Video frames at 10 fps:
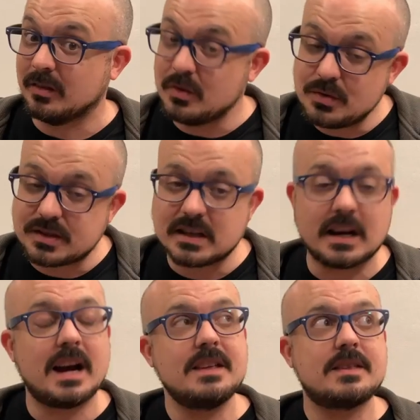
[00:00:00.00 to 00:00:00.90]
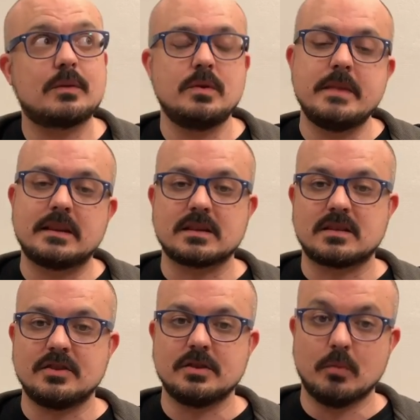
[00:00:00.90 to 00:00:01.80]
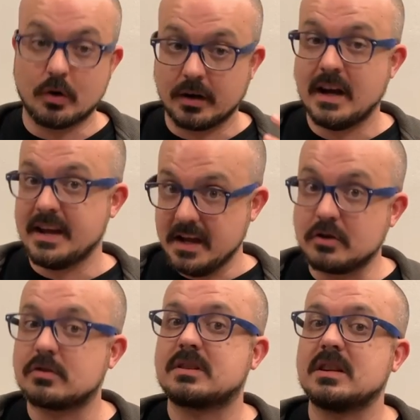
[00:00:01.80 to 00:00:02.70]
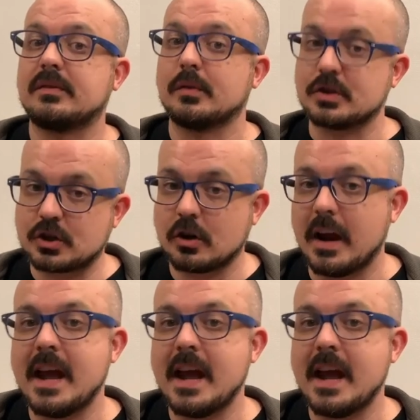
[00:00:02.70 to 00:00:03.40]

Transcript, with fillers: losing, I think we make this dungeon more interesting for sure,